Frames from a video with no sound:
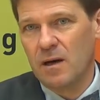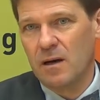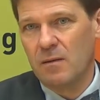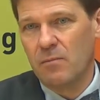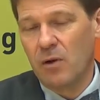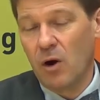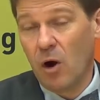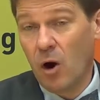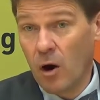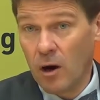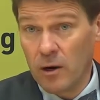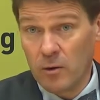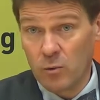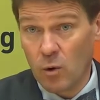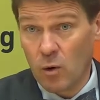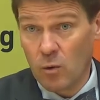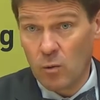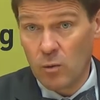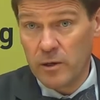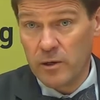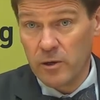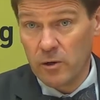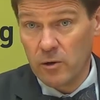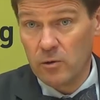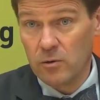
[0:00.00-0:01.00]
behind what
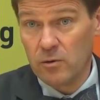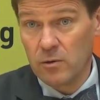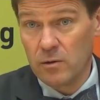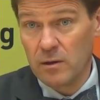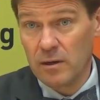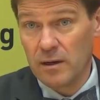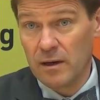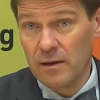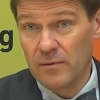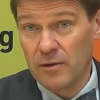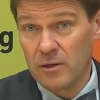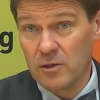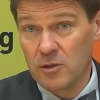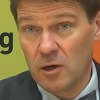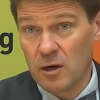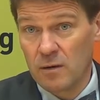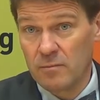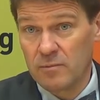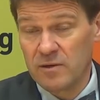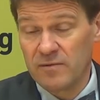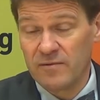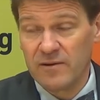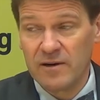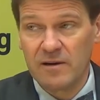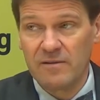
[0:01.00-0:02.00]
we do and the
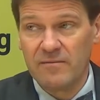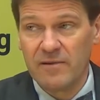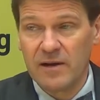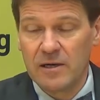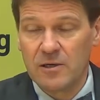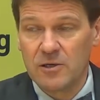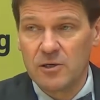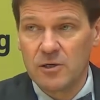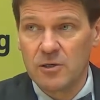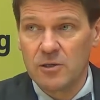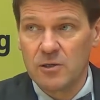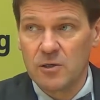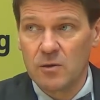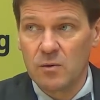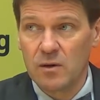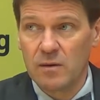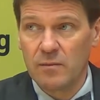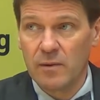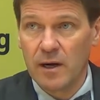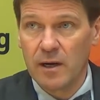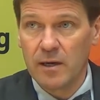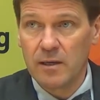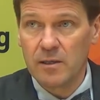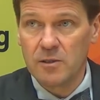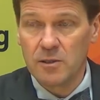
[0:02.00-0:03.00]
types of interventions that we
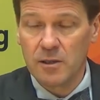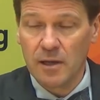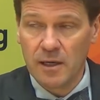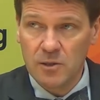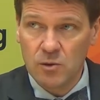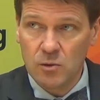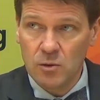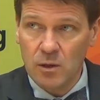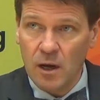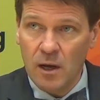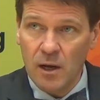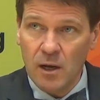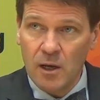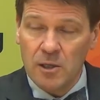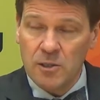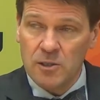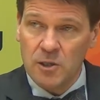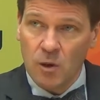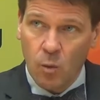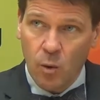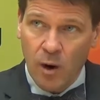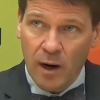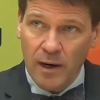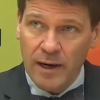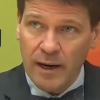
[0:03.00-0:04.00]
make.
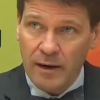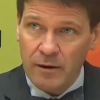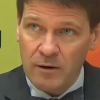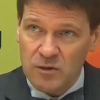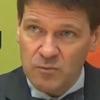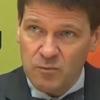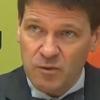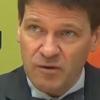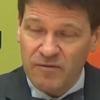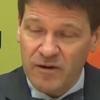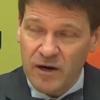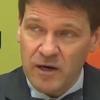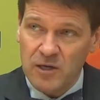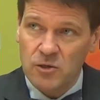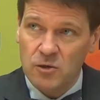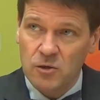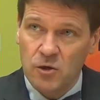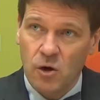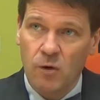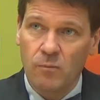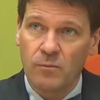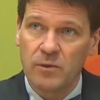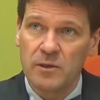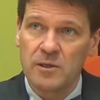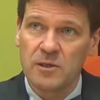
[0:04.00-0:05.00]
So one area is professional
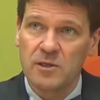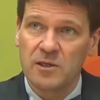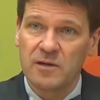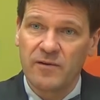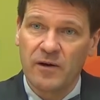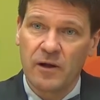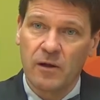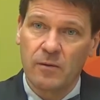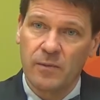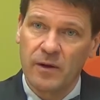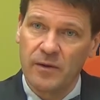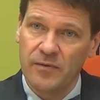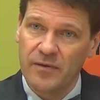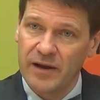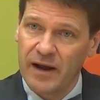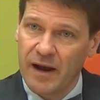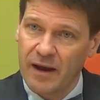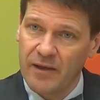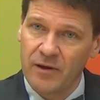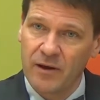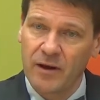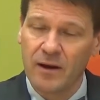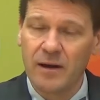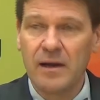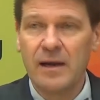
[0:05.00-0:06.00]
competence development. The
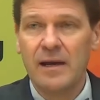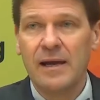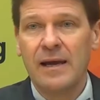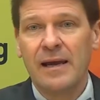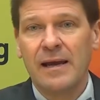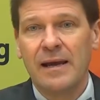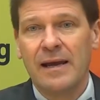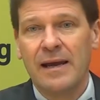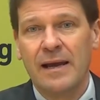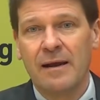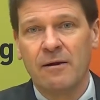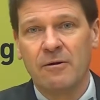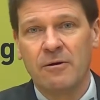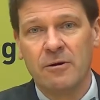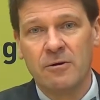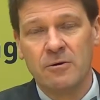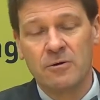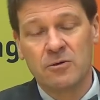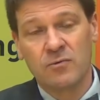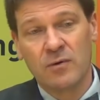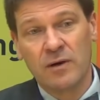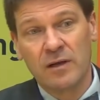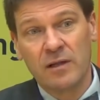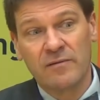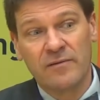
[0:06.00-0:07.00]
other area
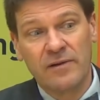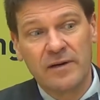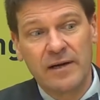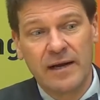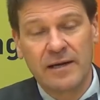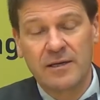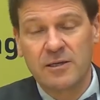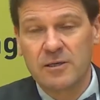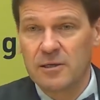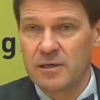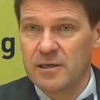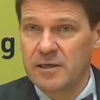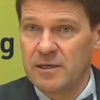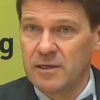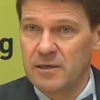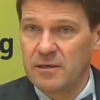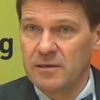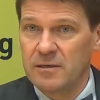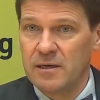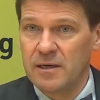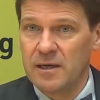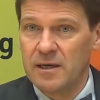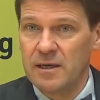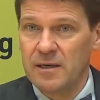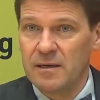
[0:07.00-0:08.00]
is relevant actually to
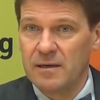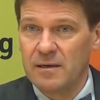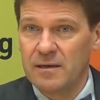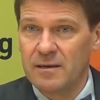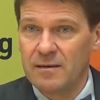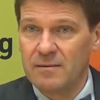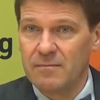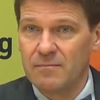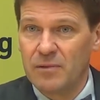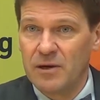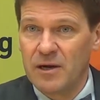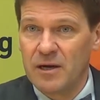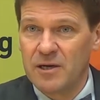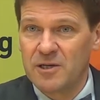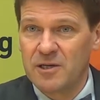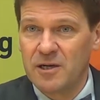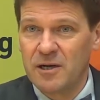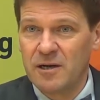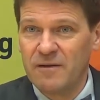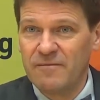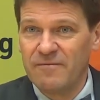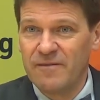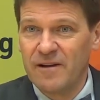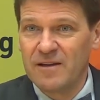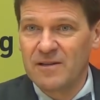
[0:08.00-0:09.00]
the
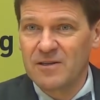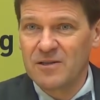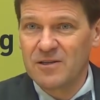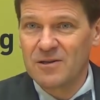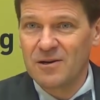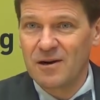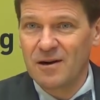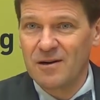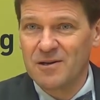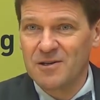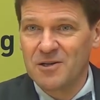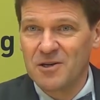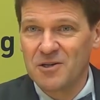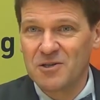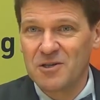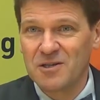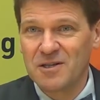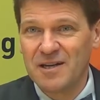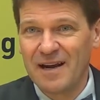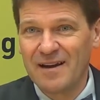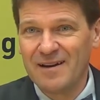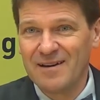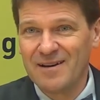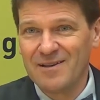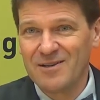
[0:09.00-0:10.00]
PhD defence that I just
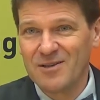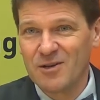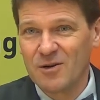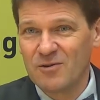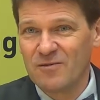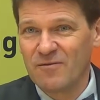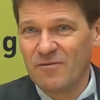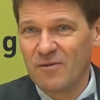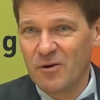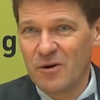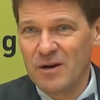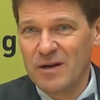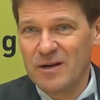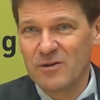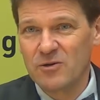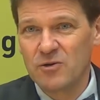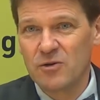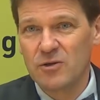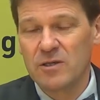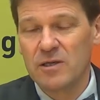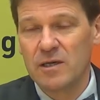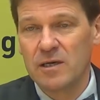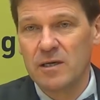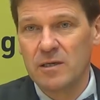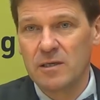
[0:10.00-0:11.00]
attended, so it's very
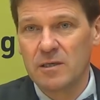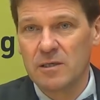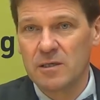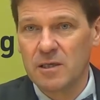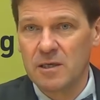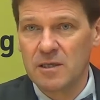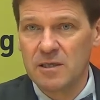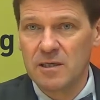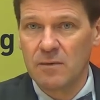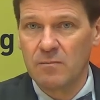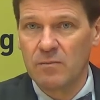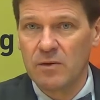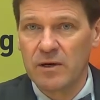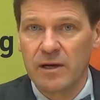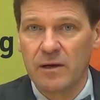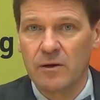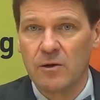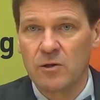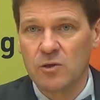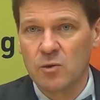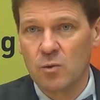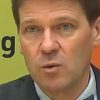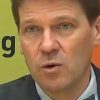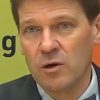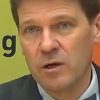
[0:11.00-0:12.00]
interesting to see somebody
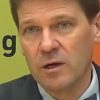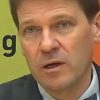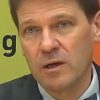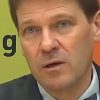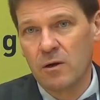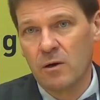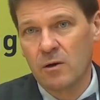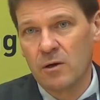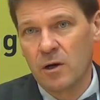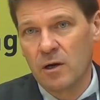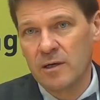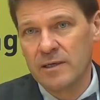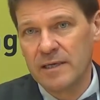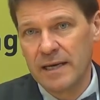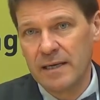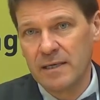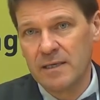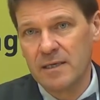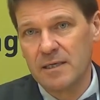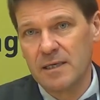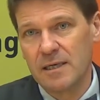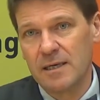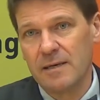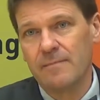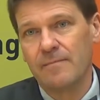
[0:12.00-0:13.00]
else working on
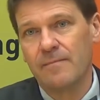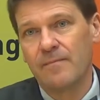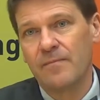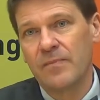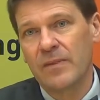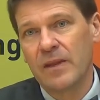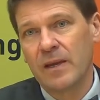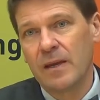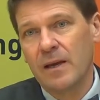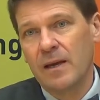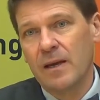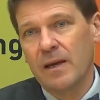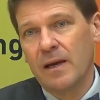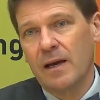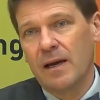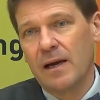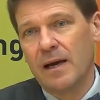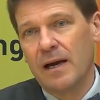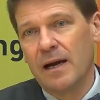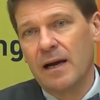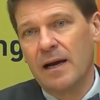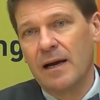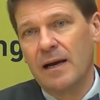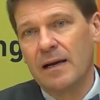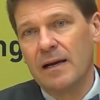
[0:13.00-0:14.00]
identity
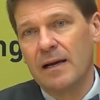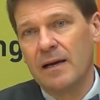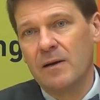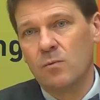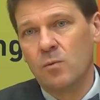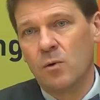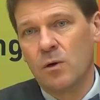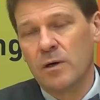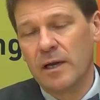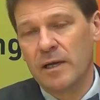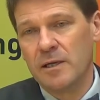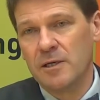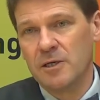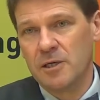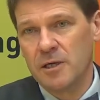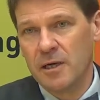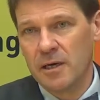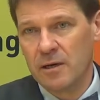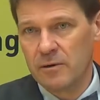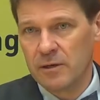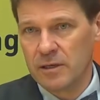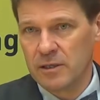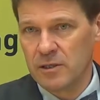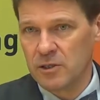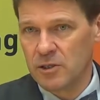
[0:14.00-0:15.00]
and what
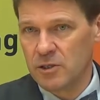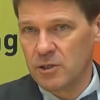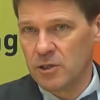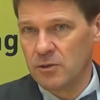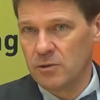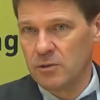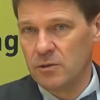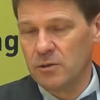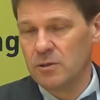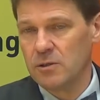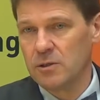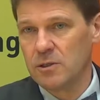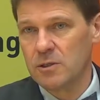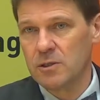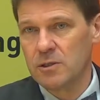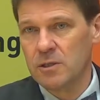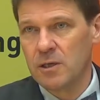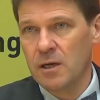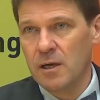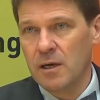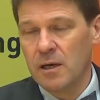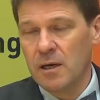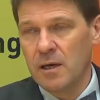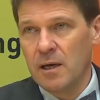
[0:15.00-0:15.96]
engineering students